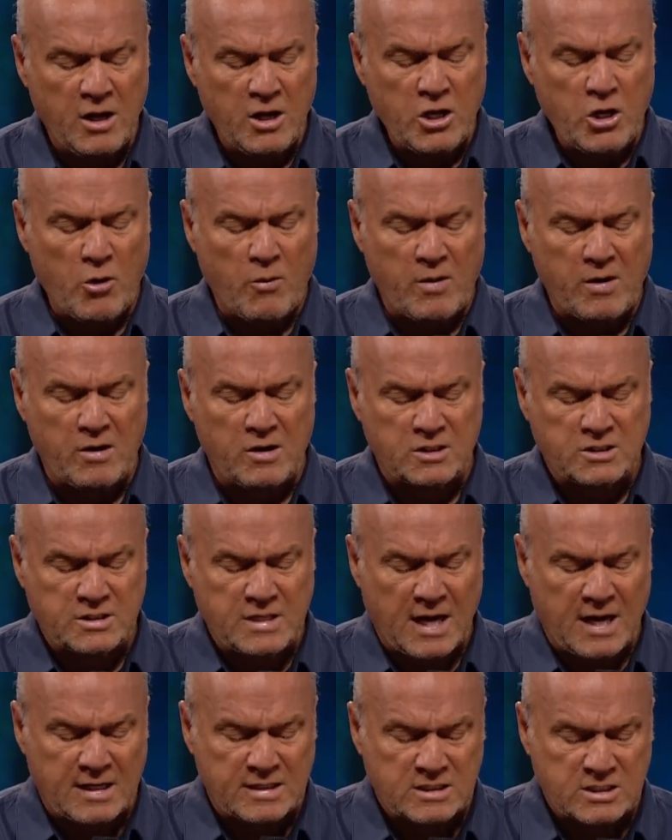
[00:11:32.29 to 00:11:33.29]
You
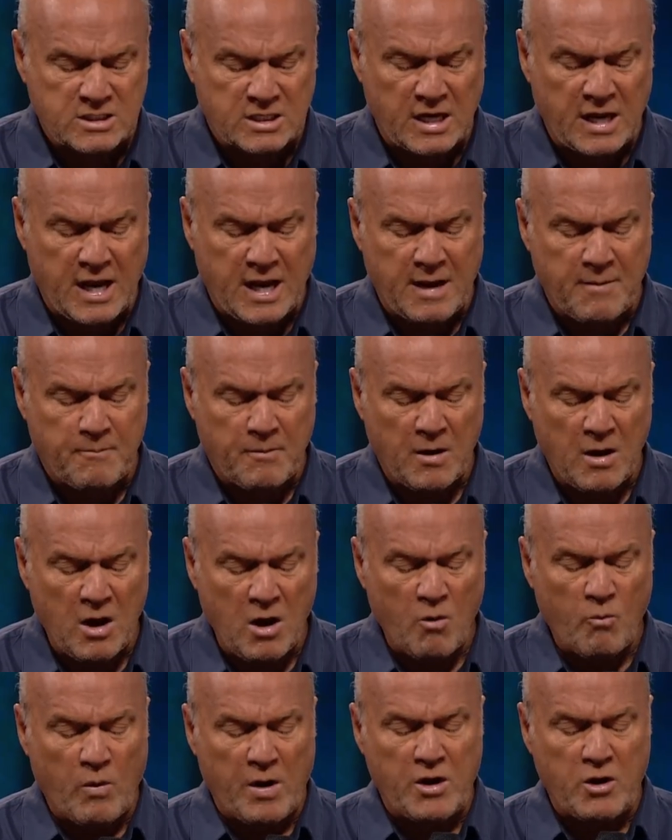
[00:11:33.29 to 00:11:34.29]
understand sleep
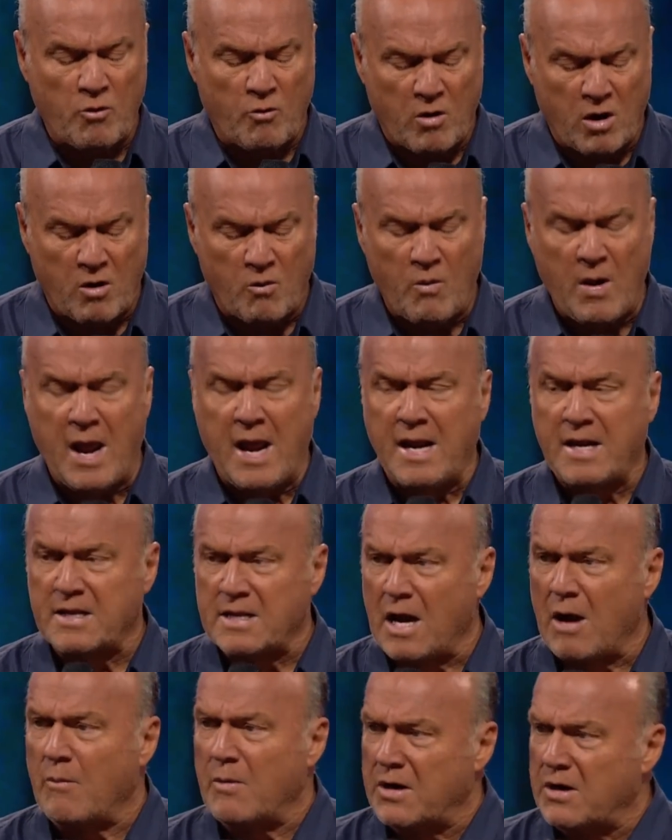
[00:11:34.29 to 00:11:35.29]
when you are awake,
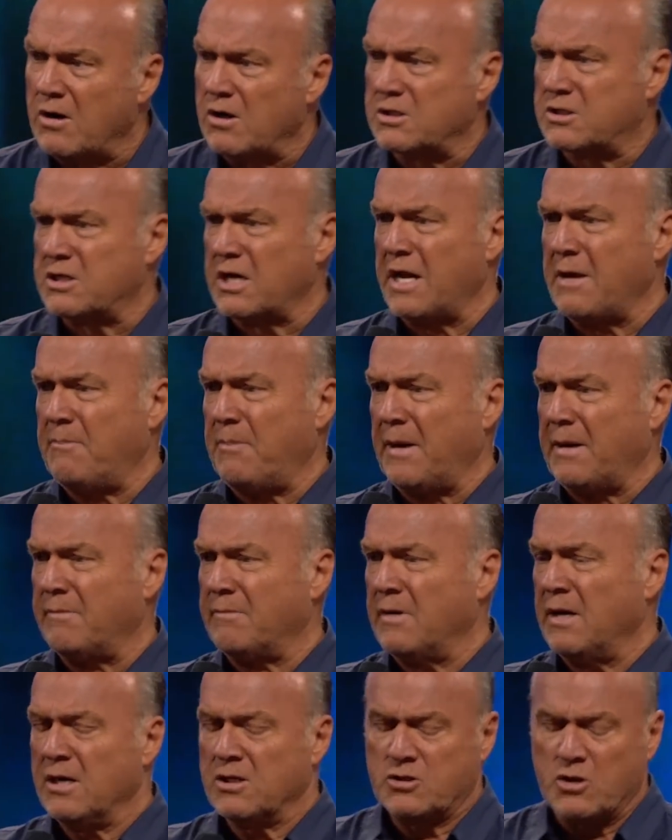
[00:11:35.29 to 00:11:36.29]
not when you're sleeping."
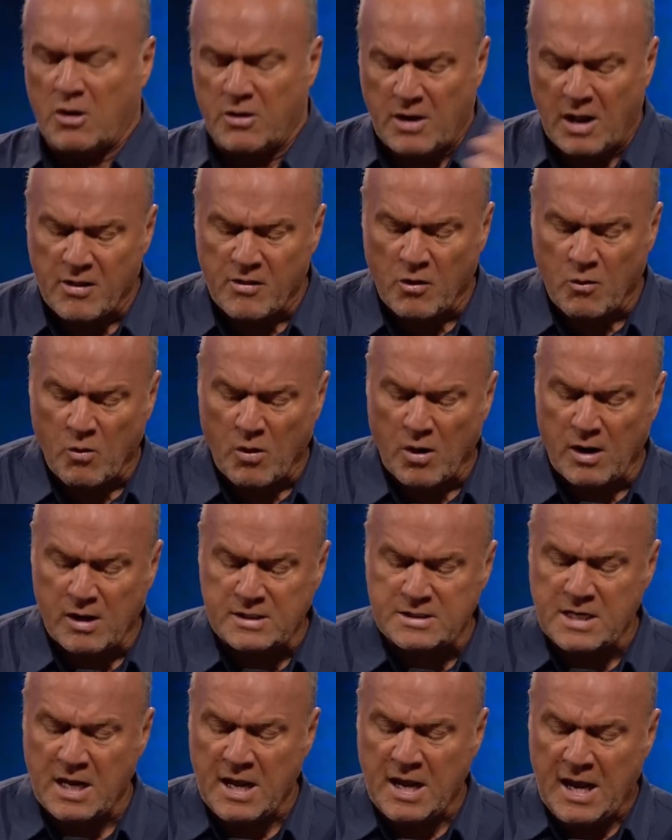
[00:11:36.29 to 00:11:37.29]
So in other
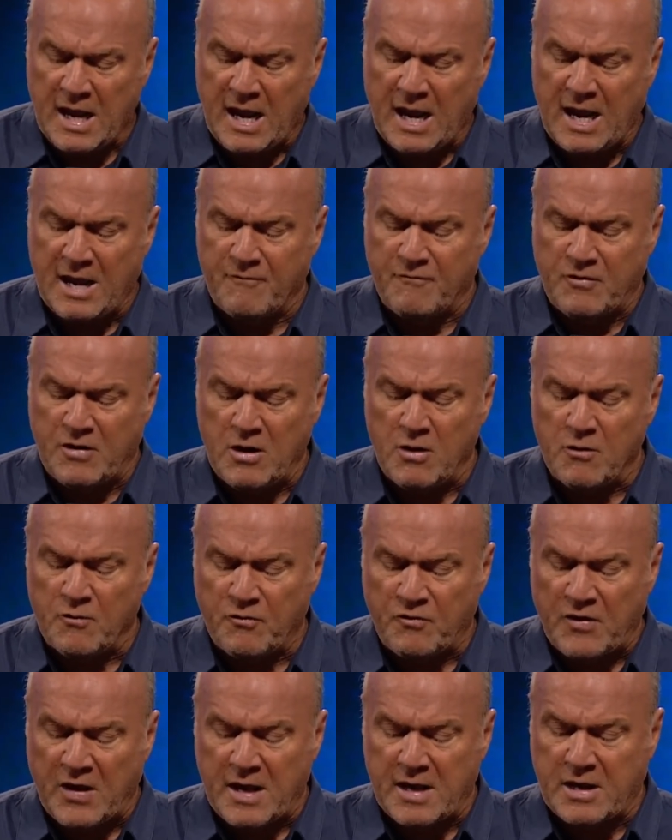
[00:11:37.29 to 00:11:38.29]
words, if you
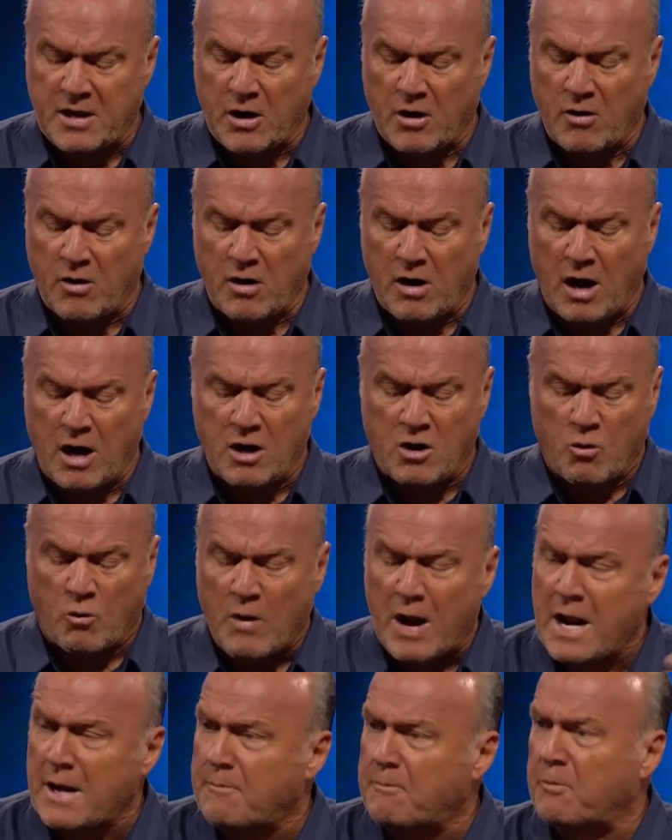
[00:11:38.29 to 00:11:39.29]
think you're a
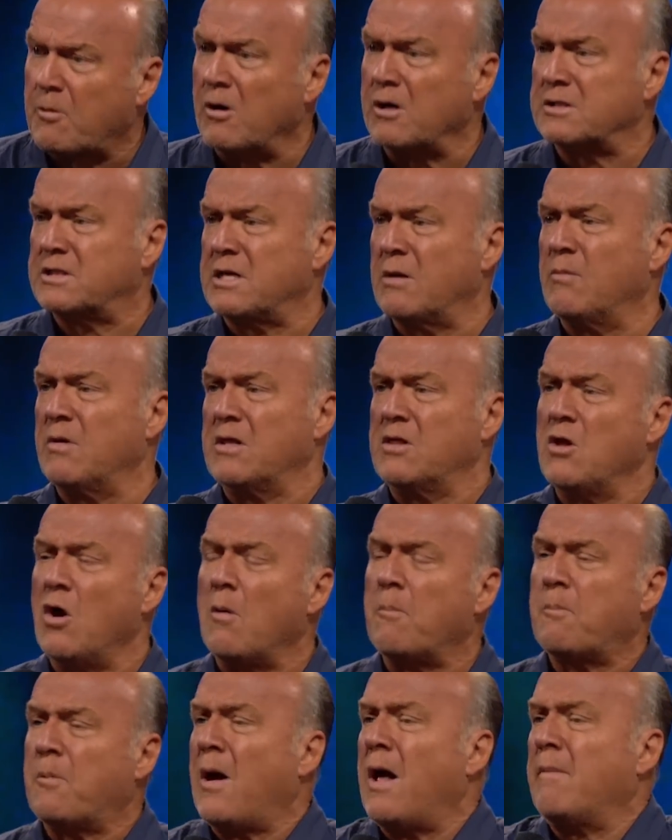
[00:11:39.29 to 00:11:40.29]
great person with no
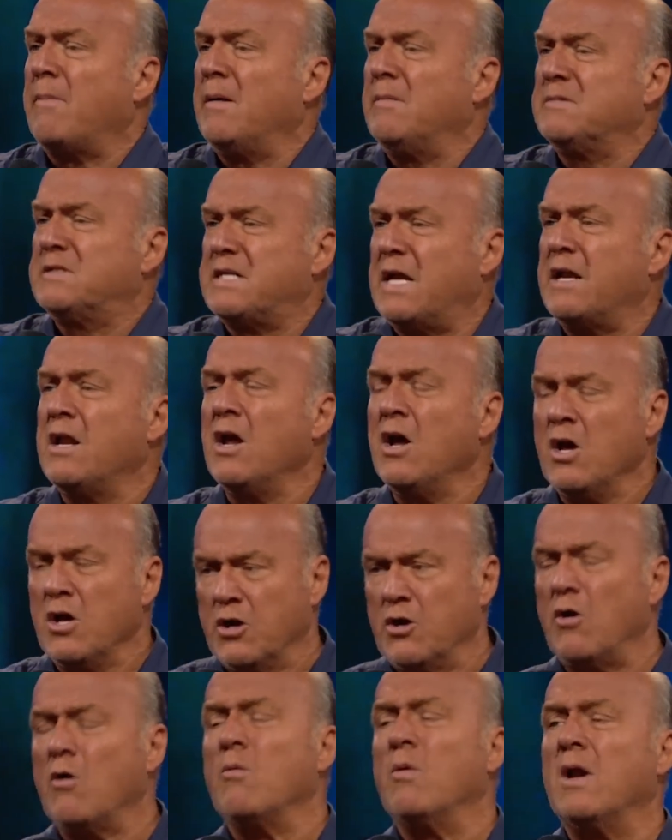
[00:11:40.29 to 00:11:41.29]
problems, then
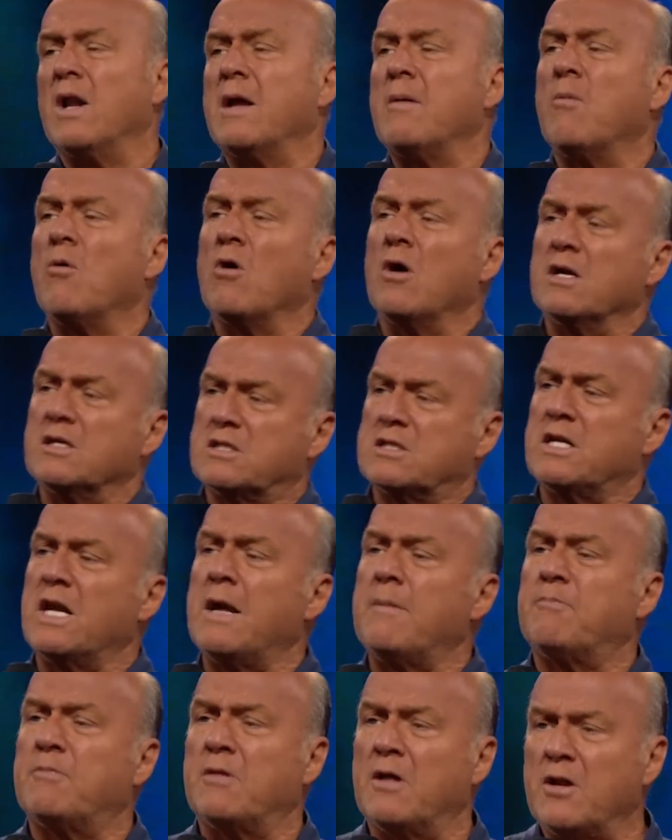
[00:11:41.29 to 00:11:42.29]
you're really more
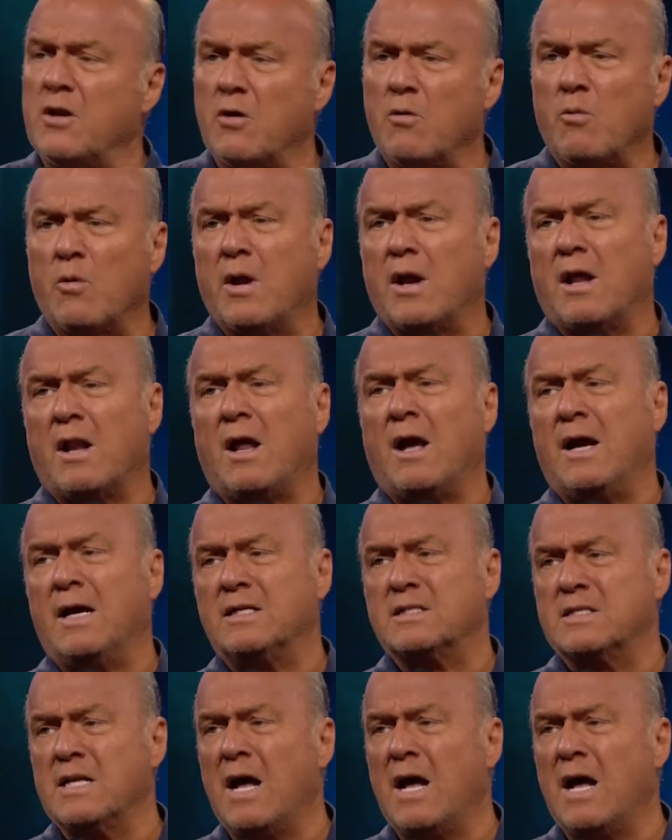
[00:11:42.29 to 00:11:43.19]
asleep than you realize.